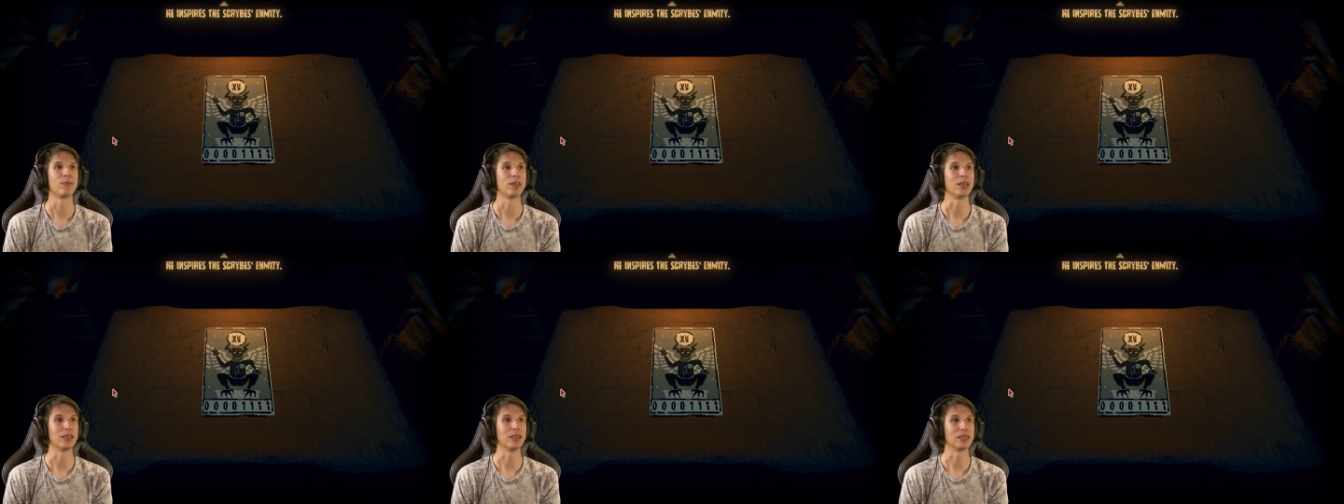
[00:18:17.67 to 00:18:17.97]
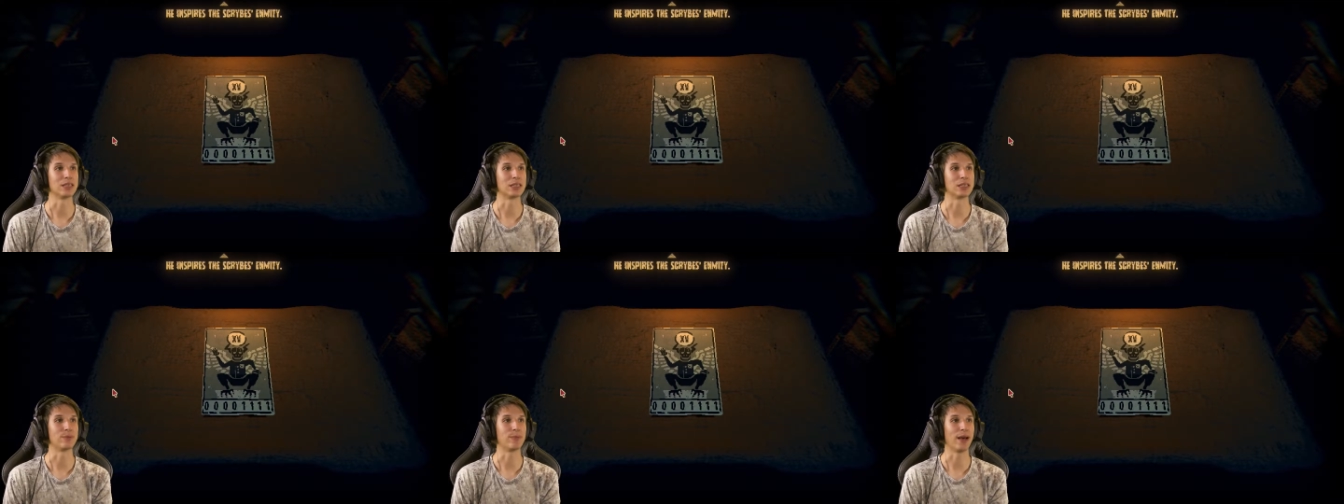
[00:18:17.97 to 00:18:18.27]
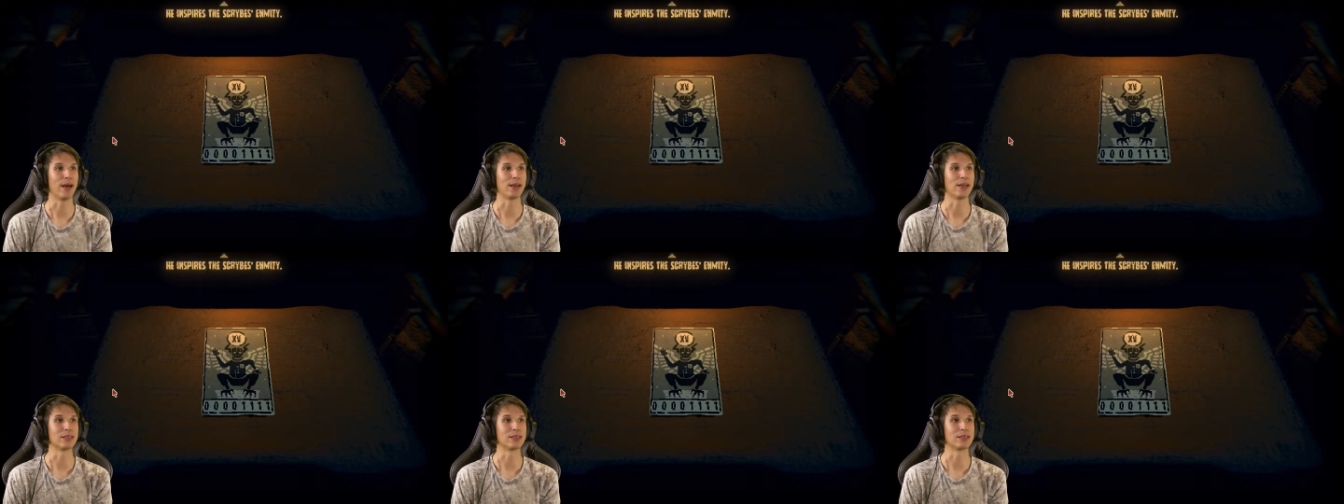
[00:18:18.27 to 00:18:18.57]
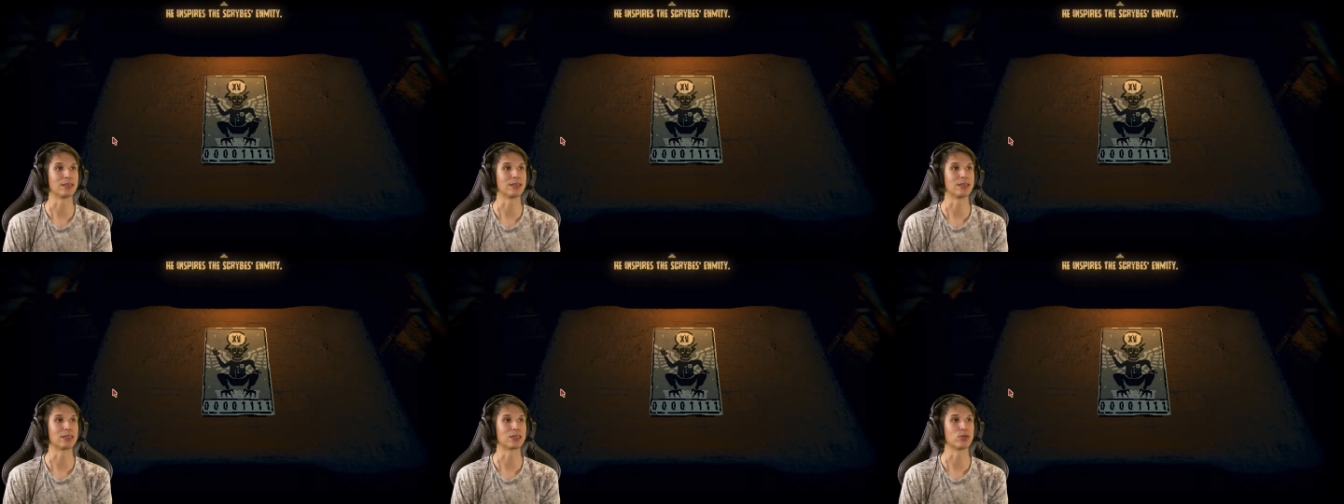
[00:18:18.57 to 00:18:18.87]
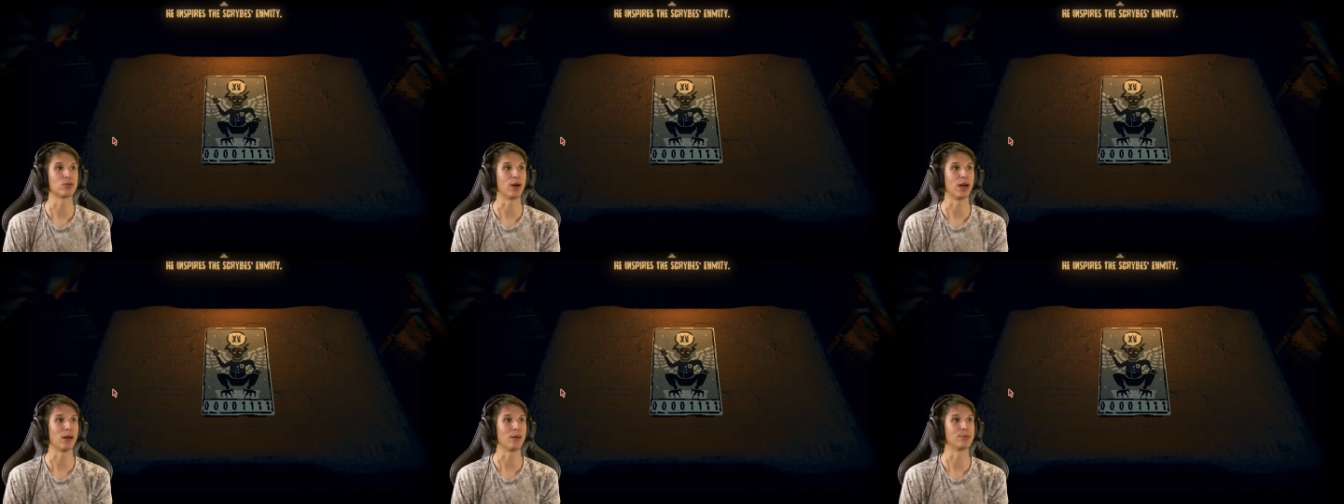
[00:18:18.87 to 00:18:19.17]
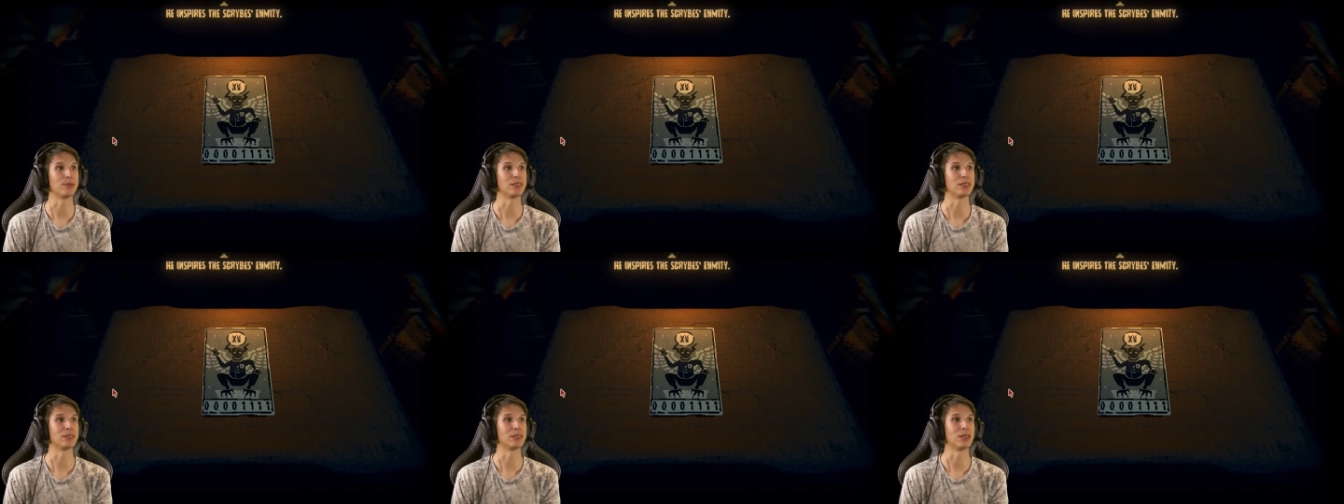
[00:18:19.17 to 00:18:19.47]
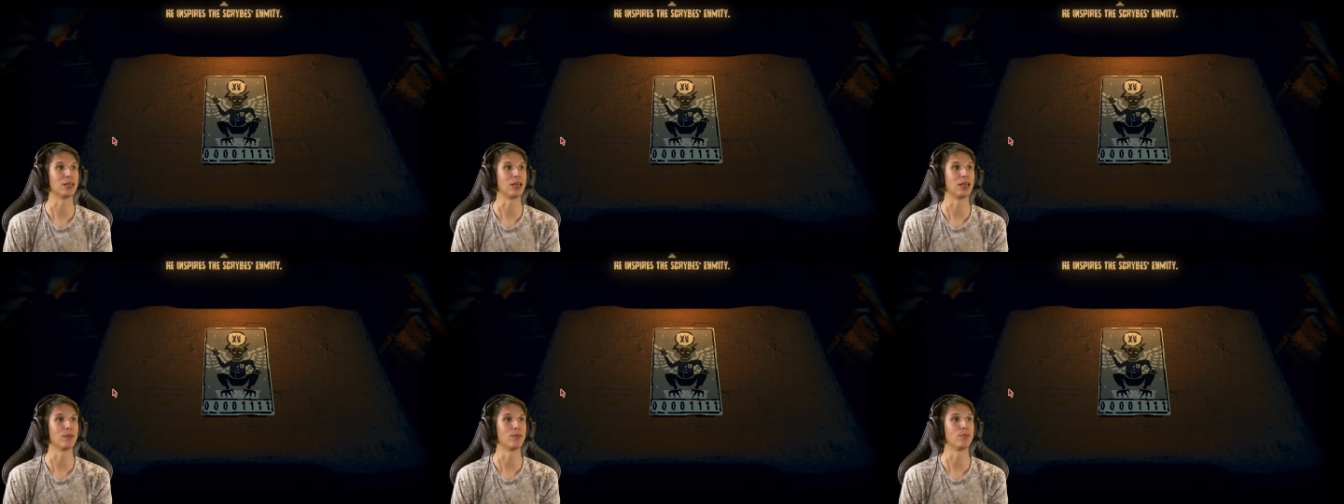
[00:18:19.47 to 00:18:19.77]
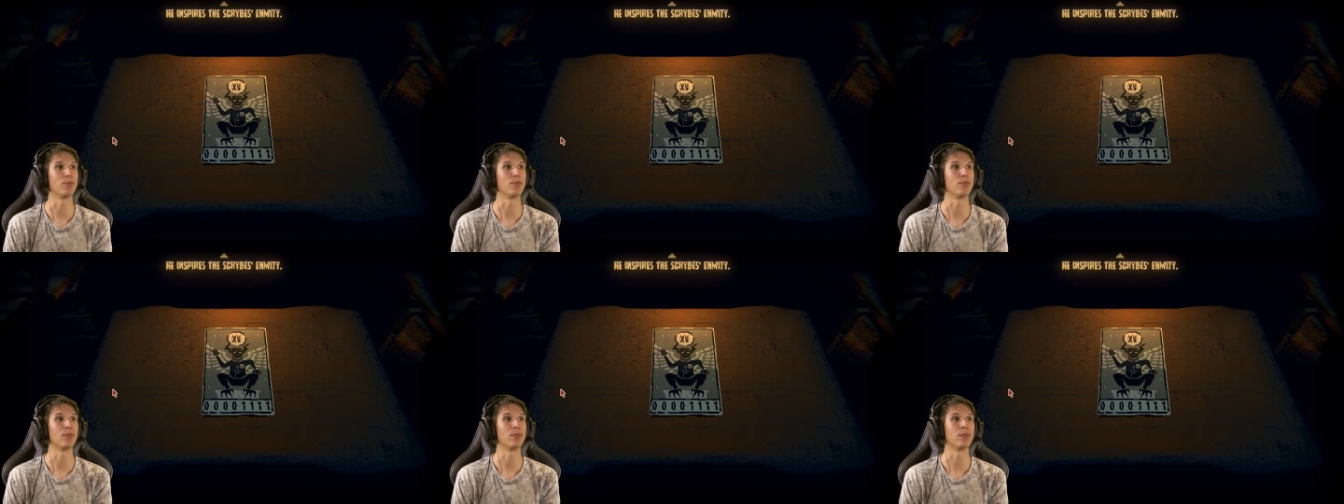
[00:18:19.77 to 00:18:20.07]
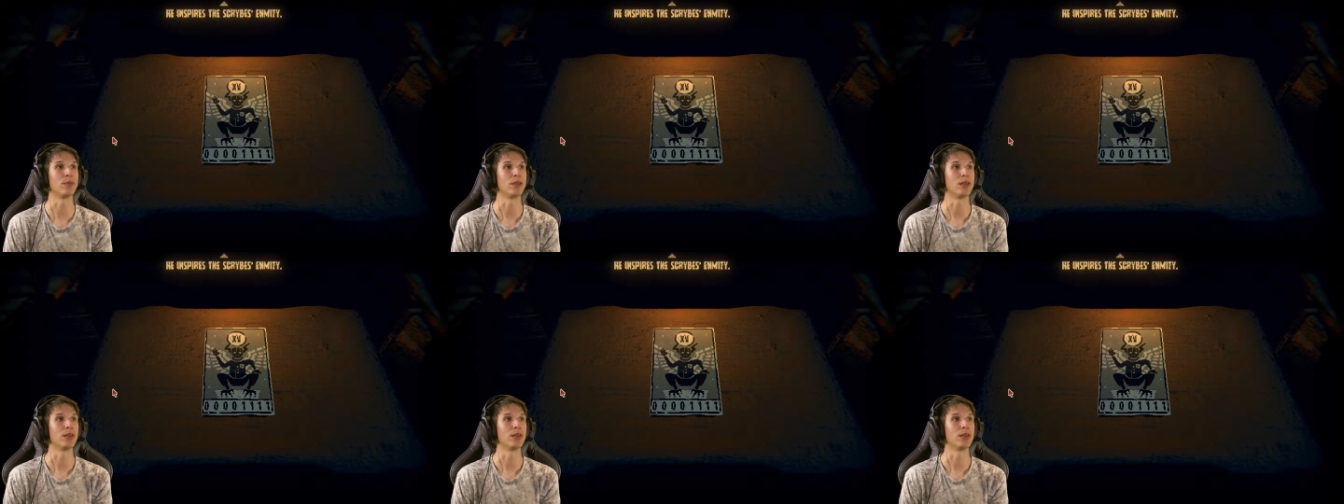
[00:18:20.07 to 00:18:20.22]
He inspires the scribes and